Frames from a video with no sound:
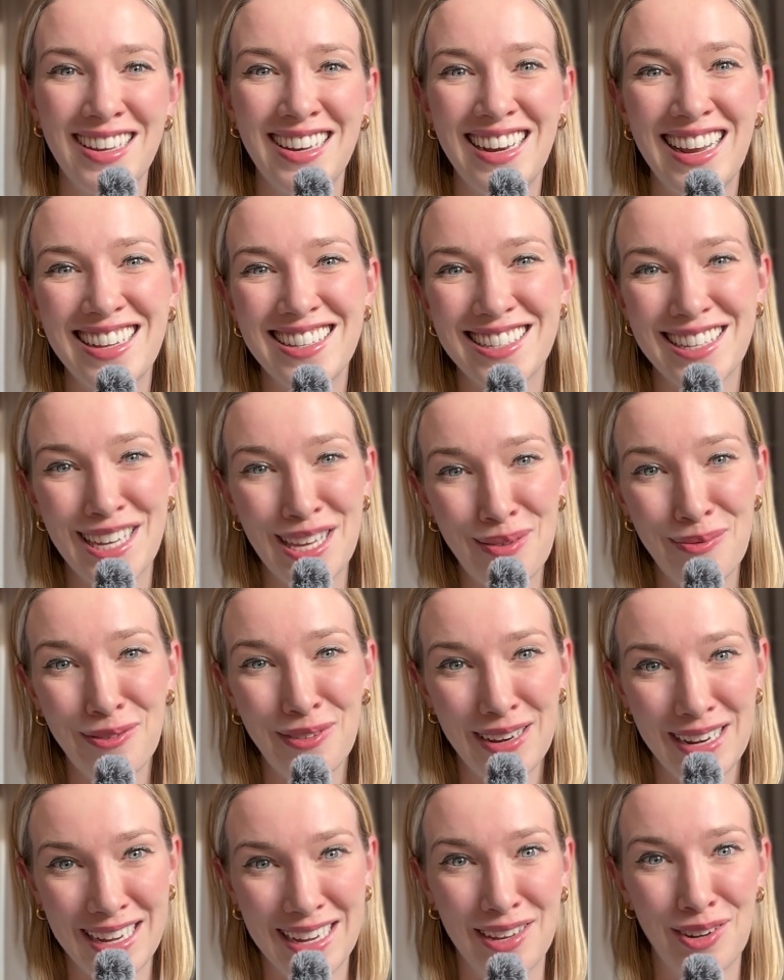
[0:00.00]
let's keep
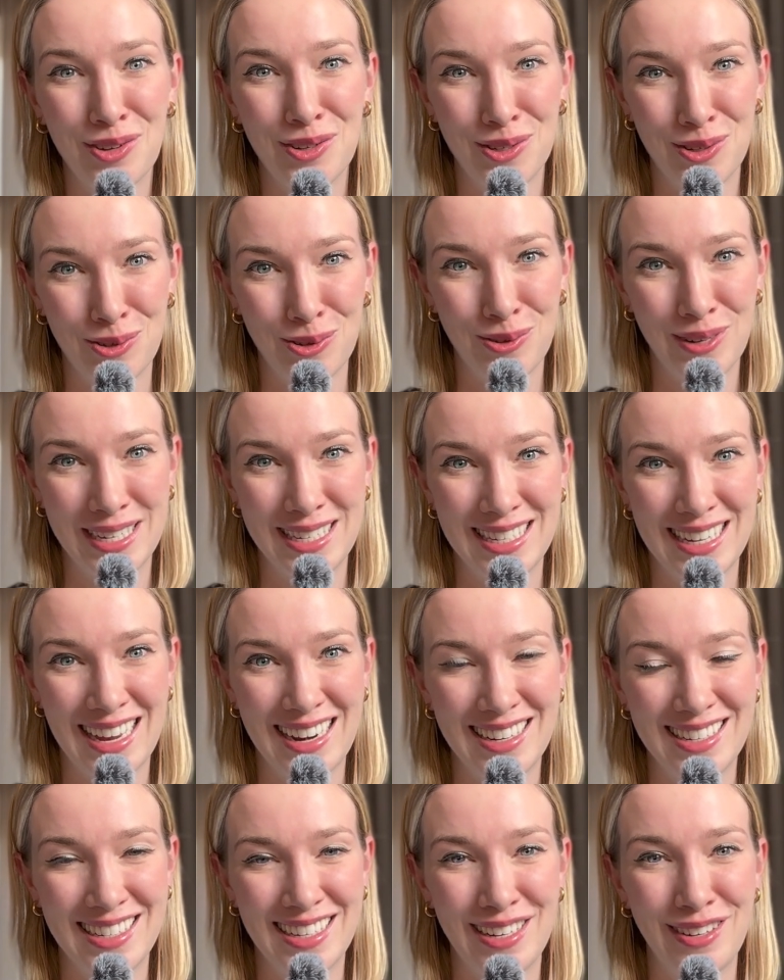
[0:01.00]
filling in our story
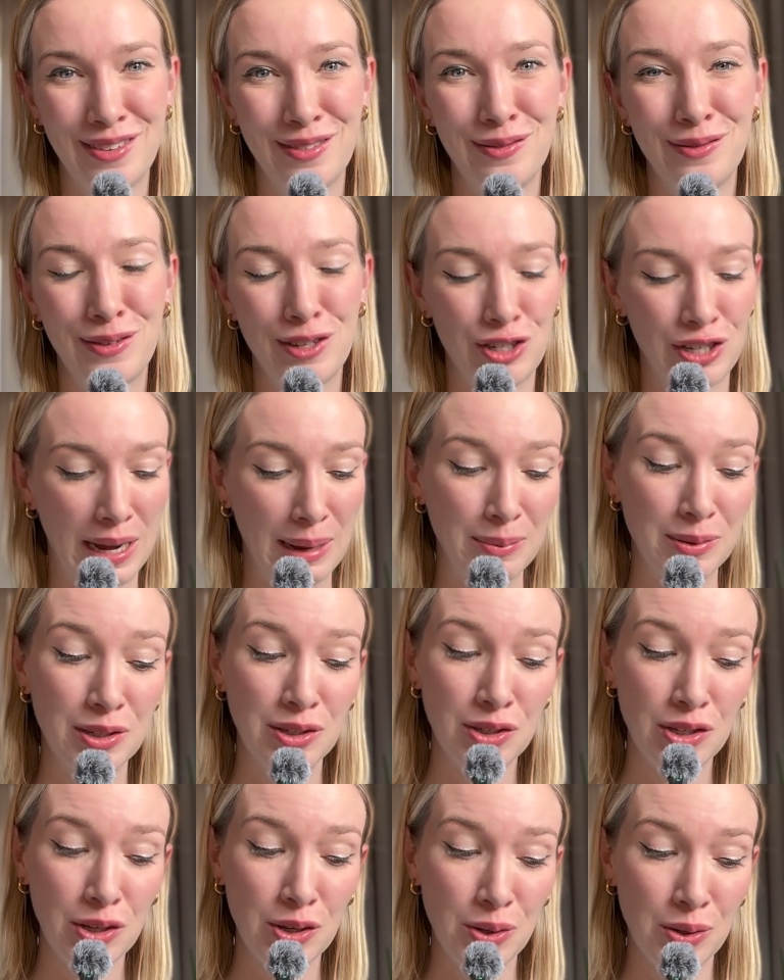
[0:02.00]
skeleton for chapter
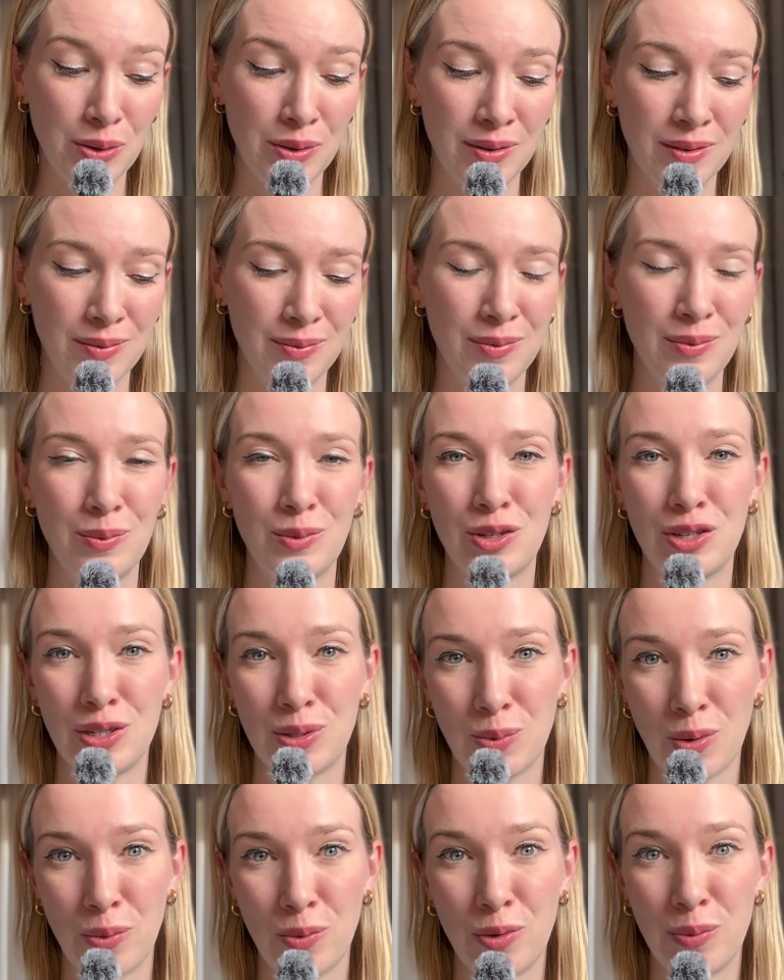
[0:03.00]
2, which
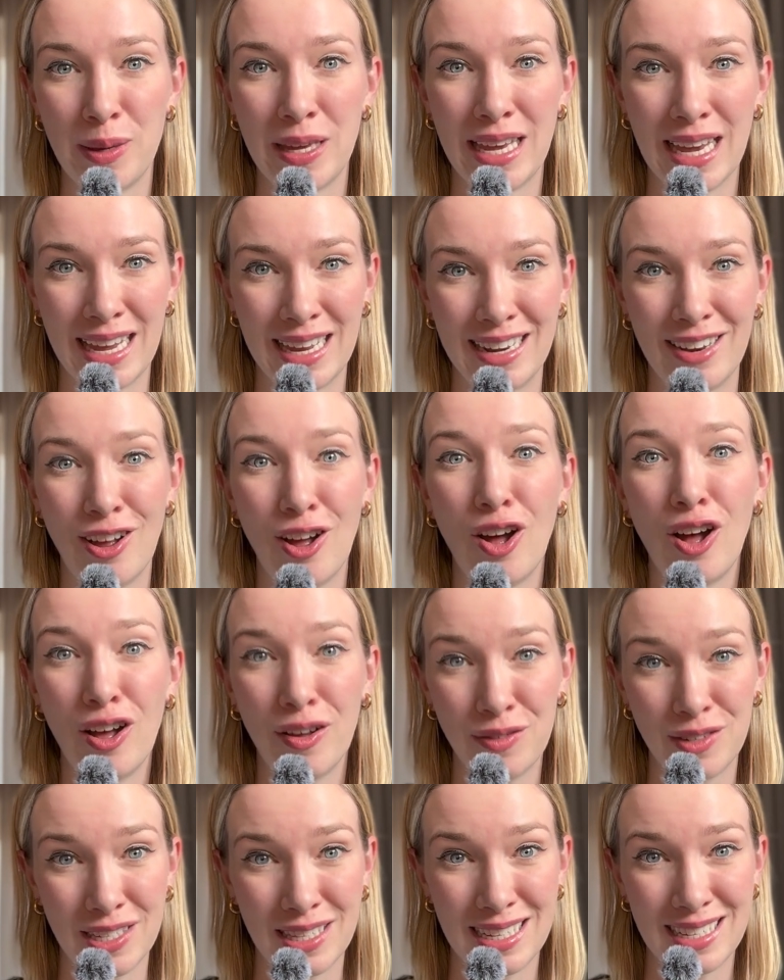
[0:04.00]
is what will begin
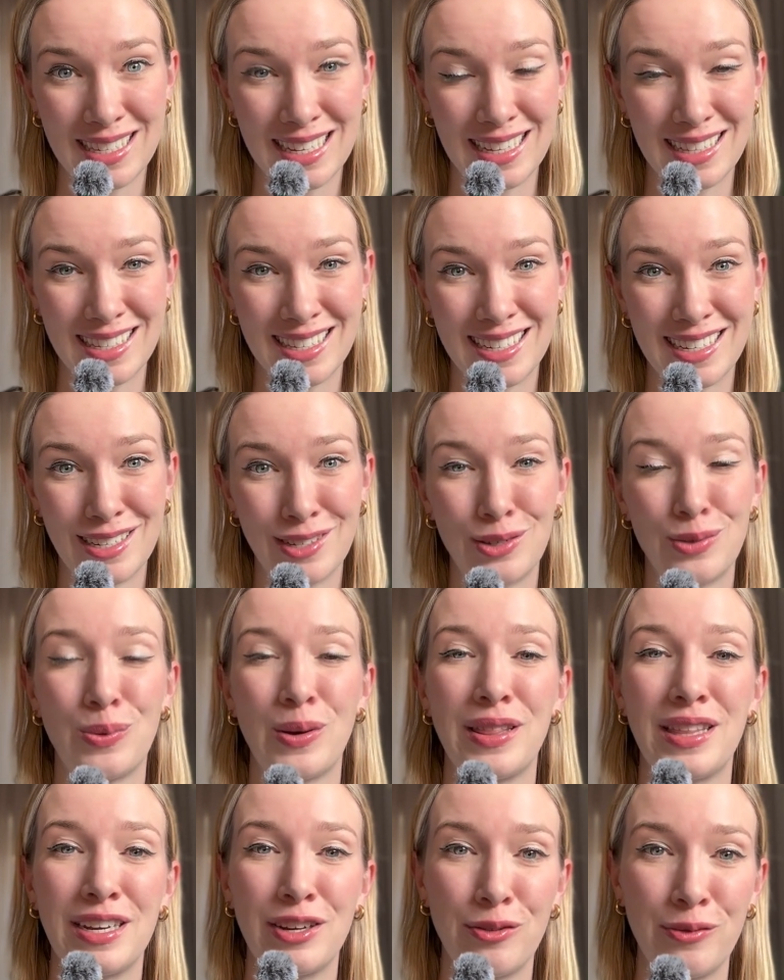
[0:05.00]
after this incident
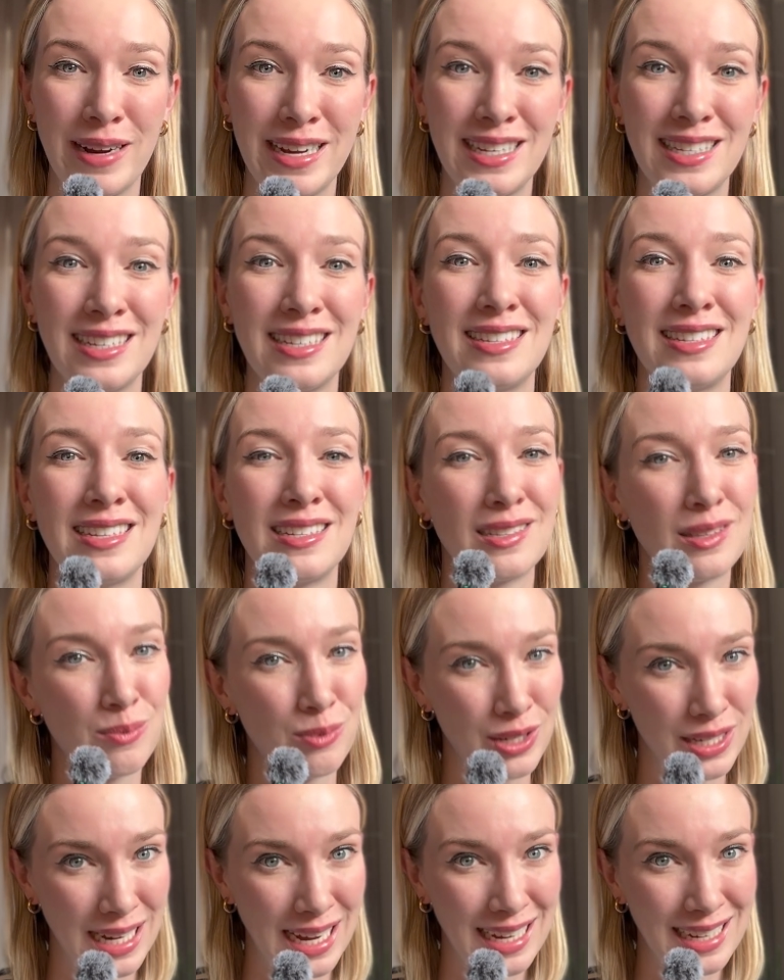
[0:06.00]
where the narrator sees the
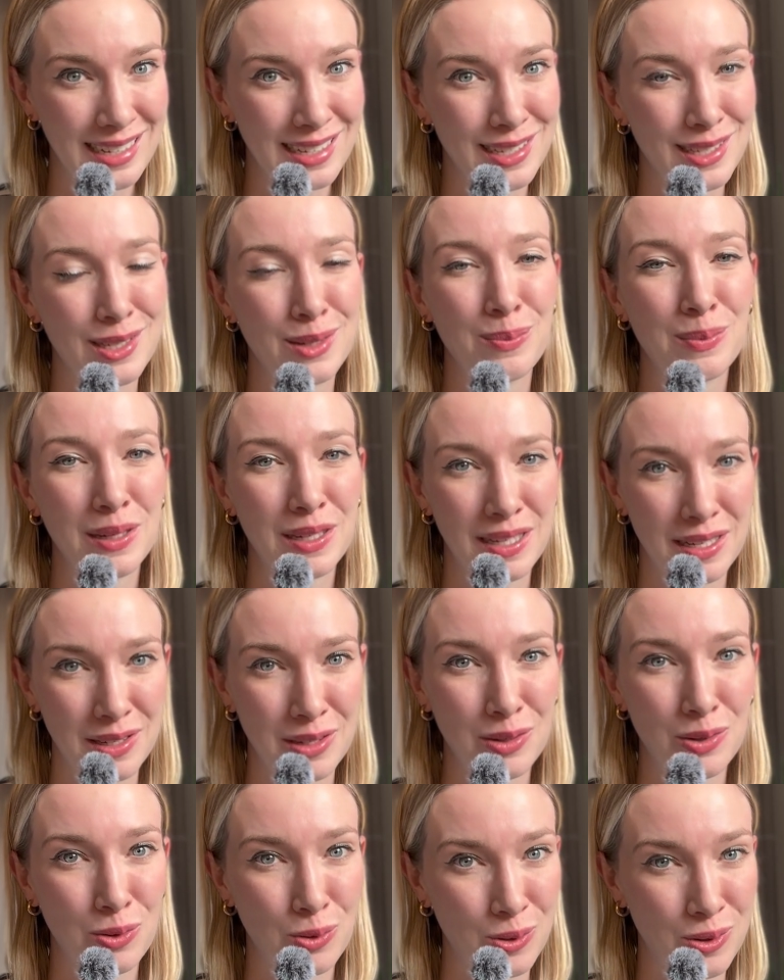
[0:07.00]
protagonist but
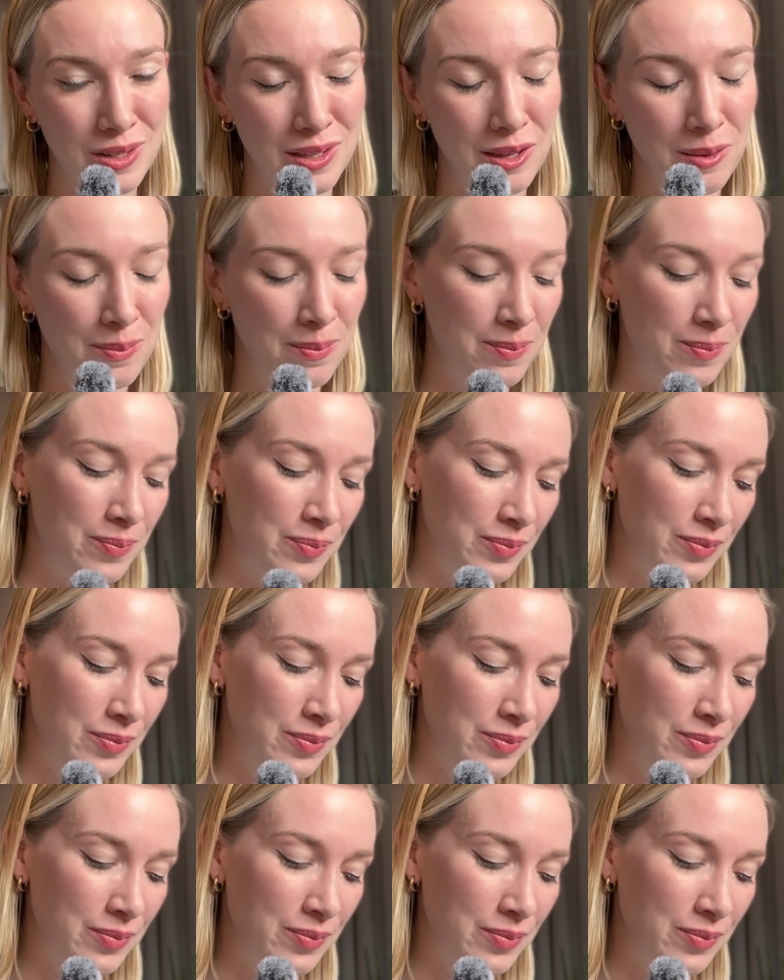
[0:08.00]
doesn't talk to them.